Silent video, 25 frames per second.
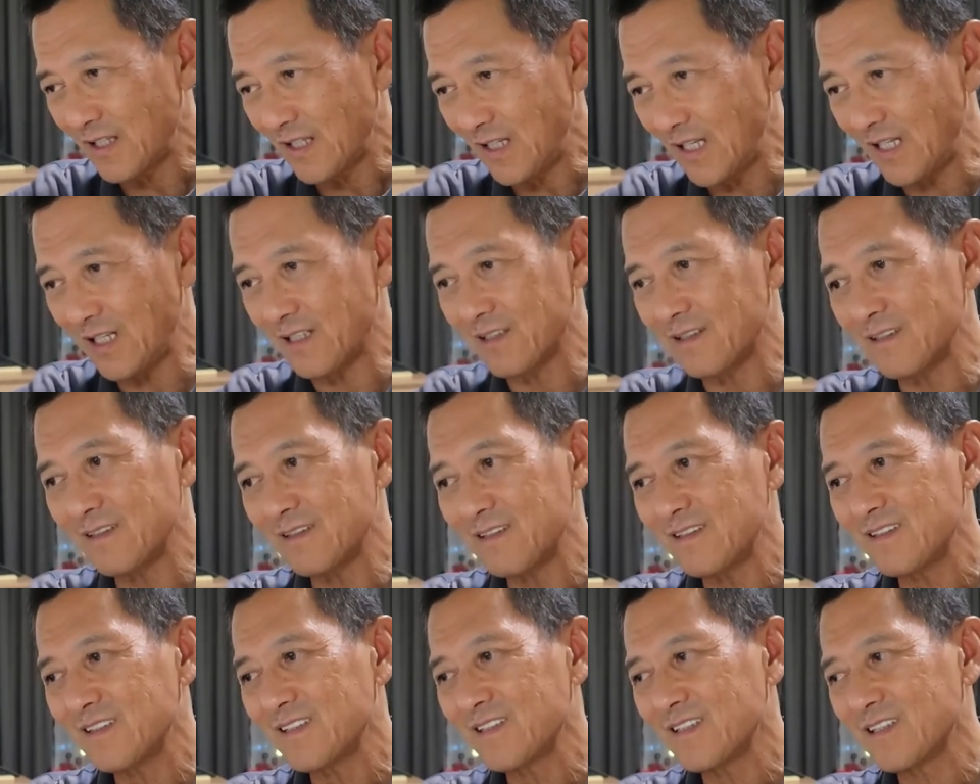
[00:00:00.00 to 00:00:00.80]

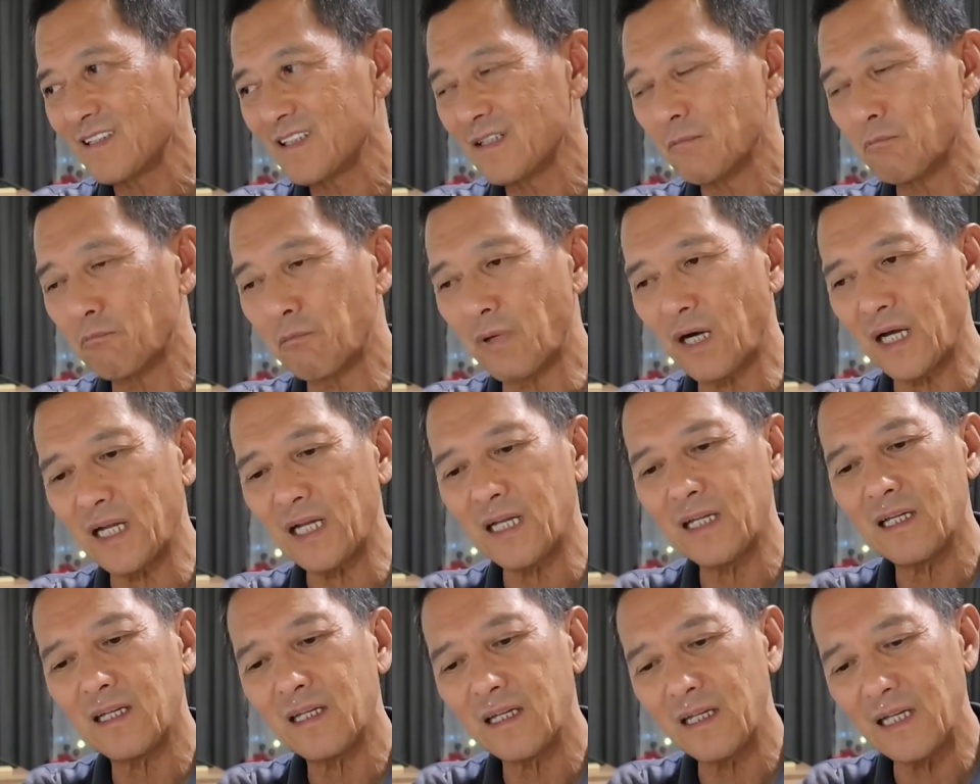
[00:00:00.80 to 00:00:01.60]
And
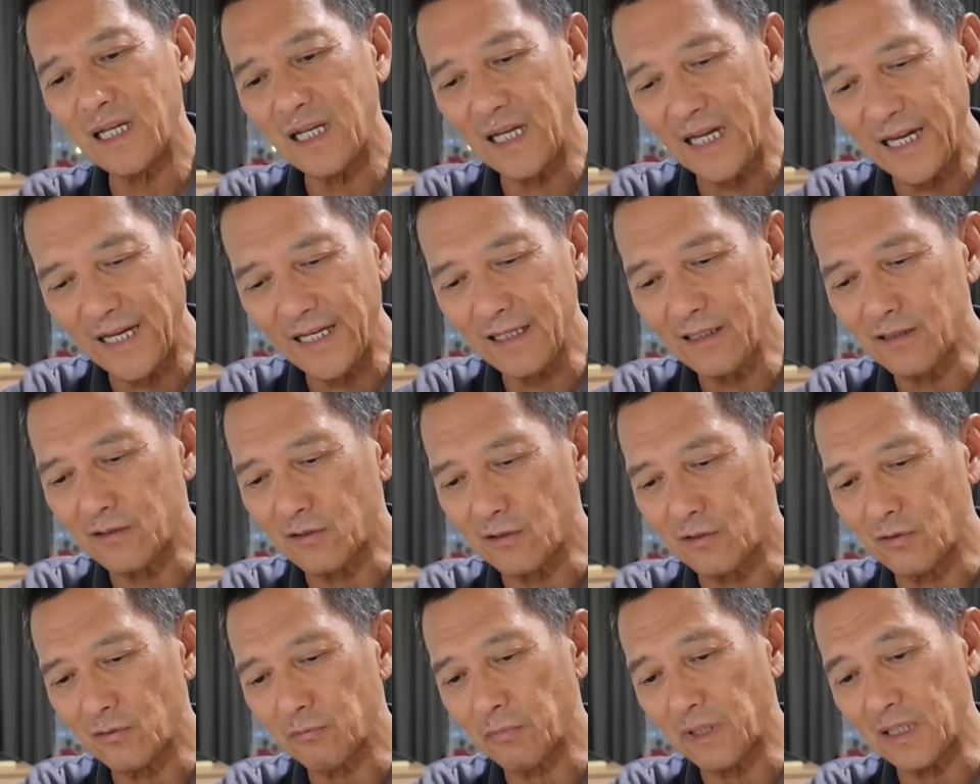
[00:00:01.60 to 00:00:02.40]
my
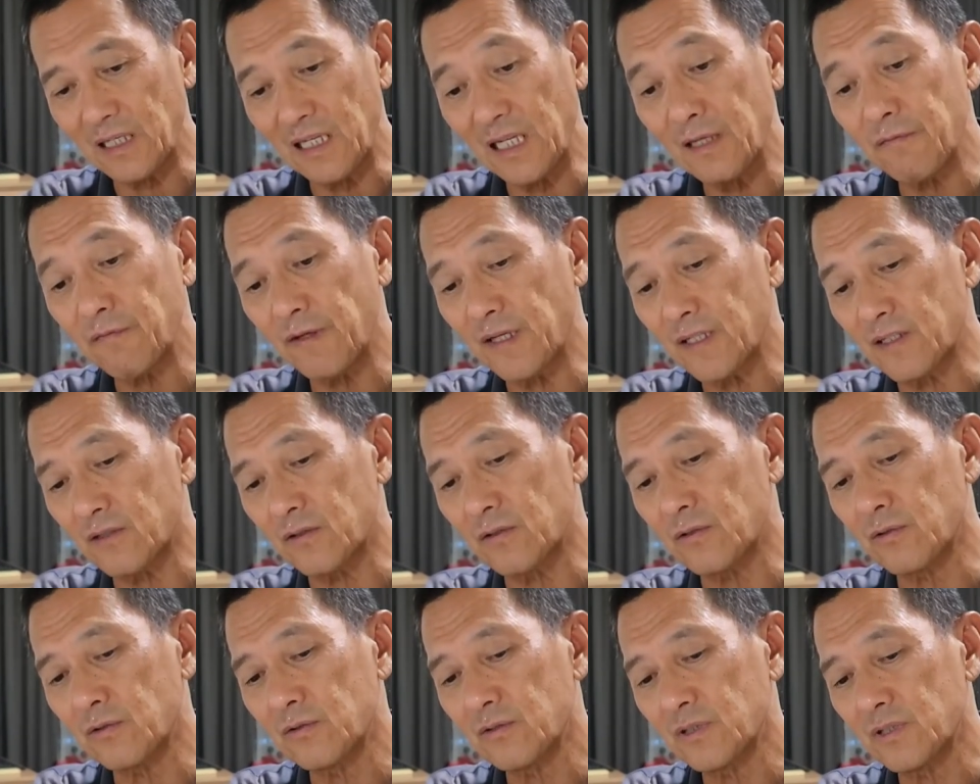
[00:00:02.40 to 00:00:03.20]
ankle, my left
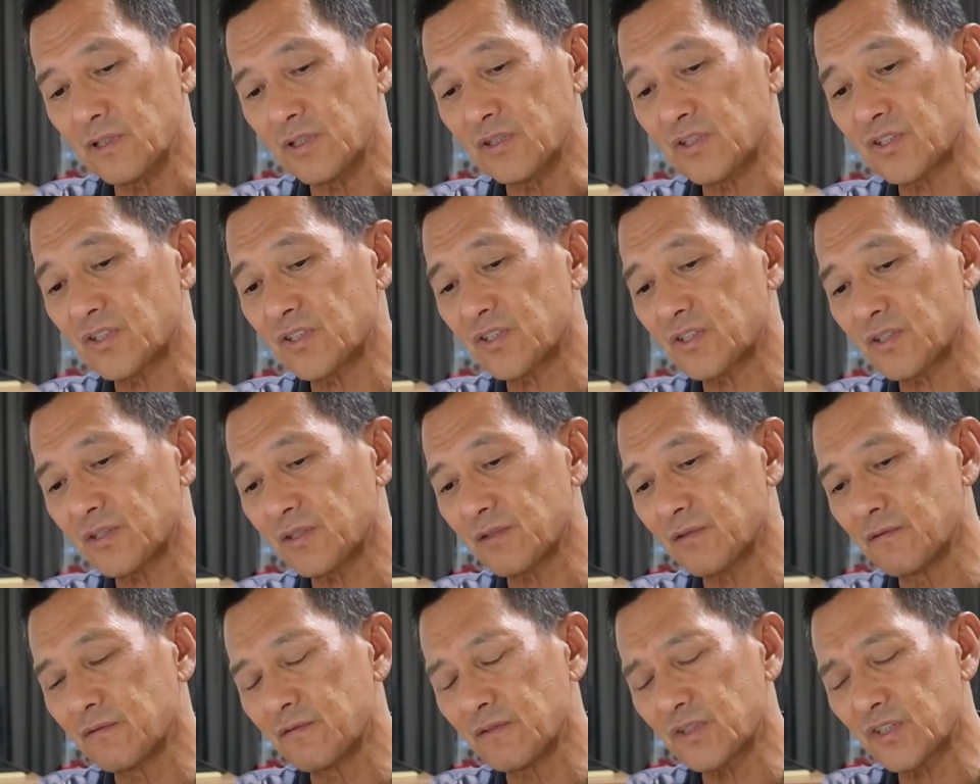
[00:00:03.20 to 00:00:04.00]
ankle, is
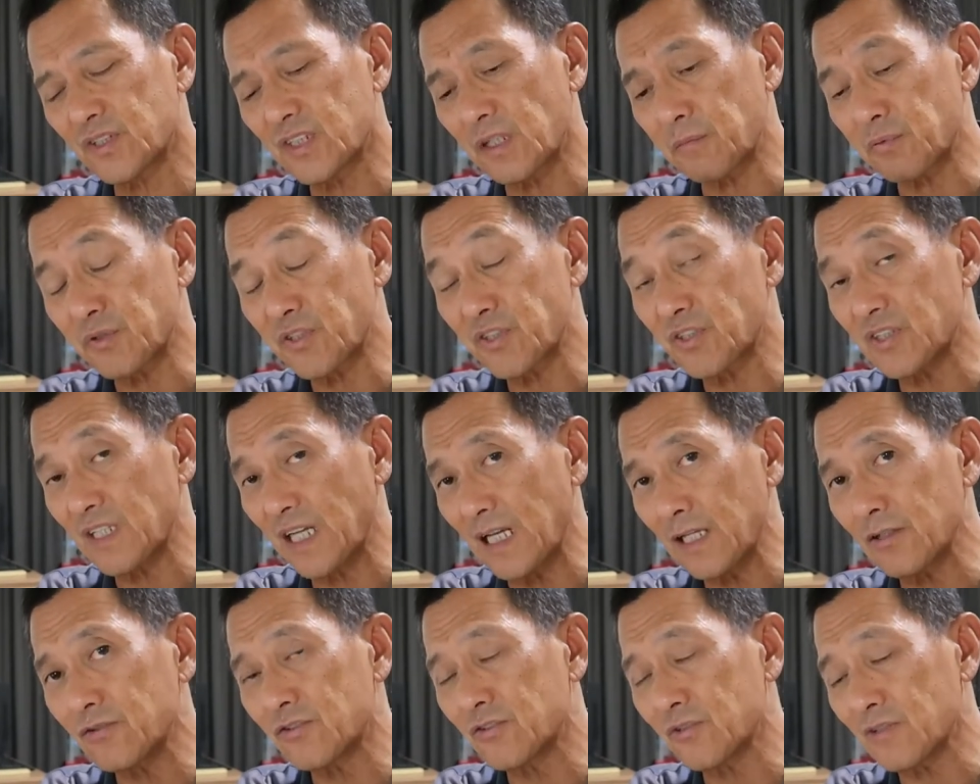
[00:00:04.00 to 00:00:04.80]

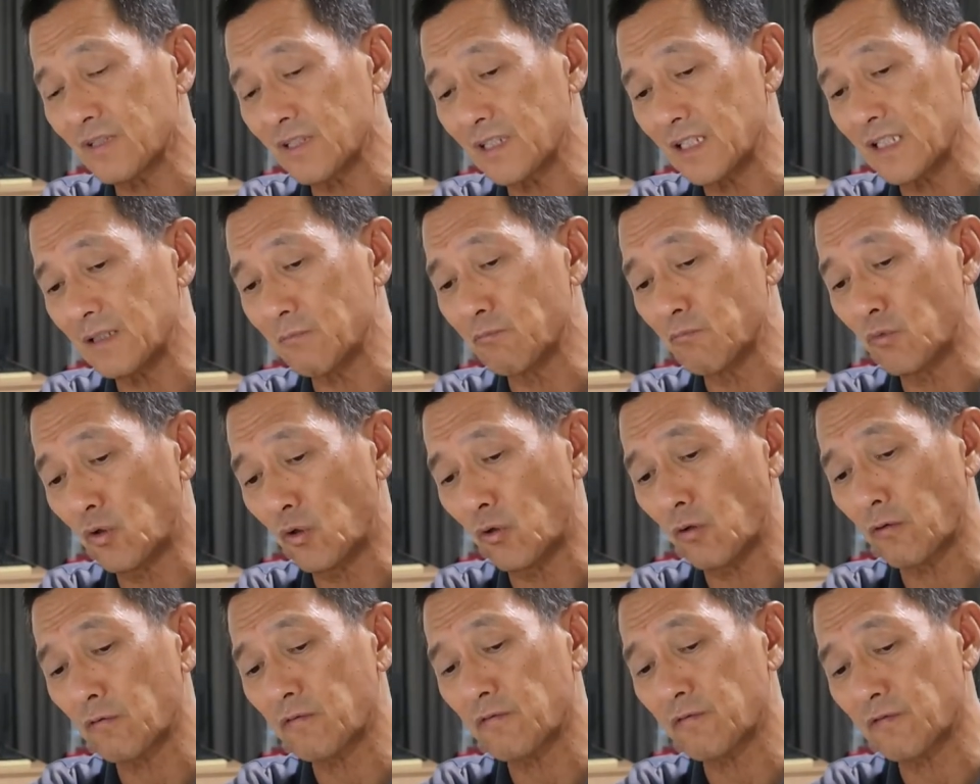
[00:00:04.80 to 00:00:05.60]
substantially
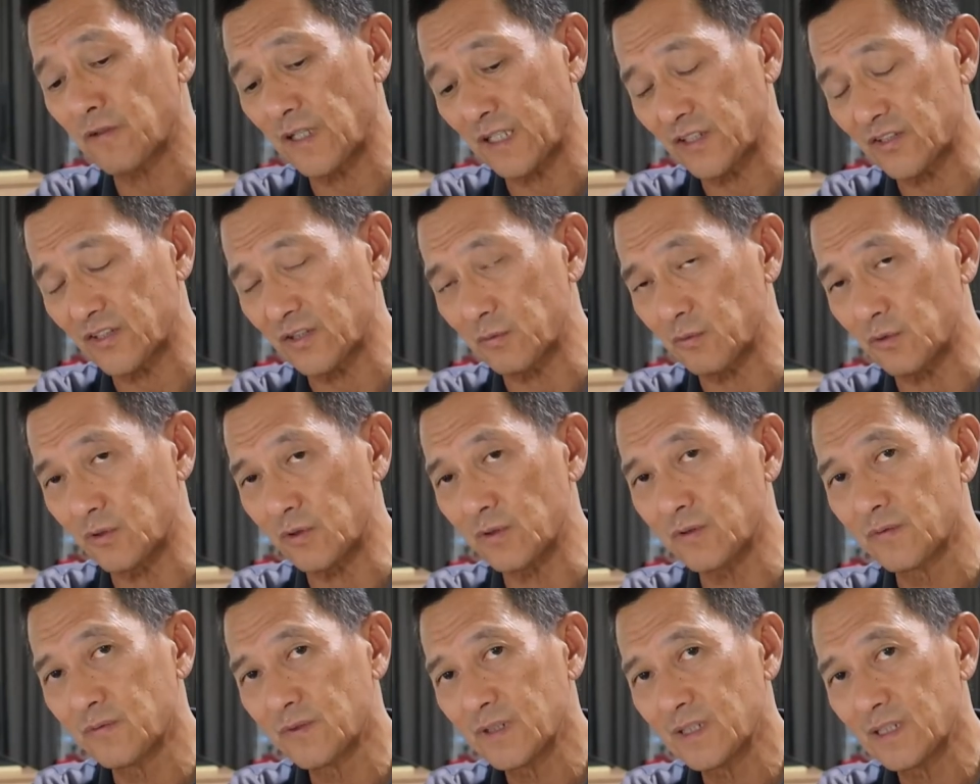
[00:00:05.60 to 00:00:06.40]
more
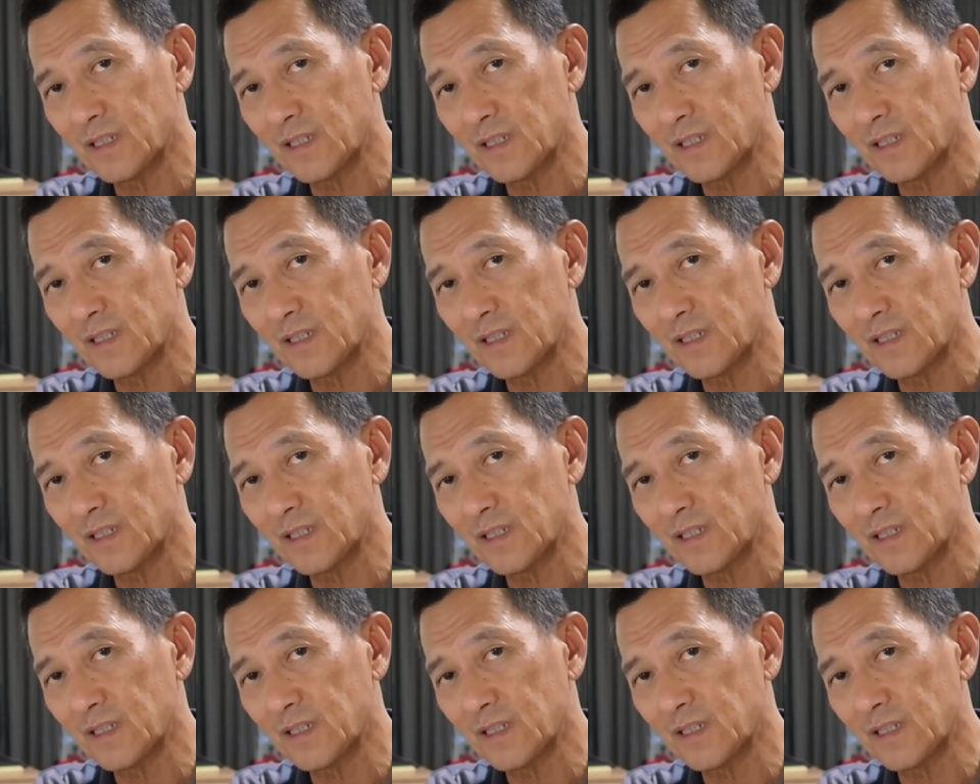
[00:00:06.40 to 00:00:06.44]
flexible.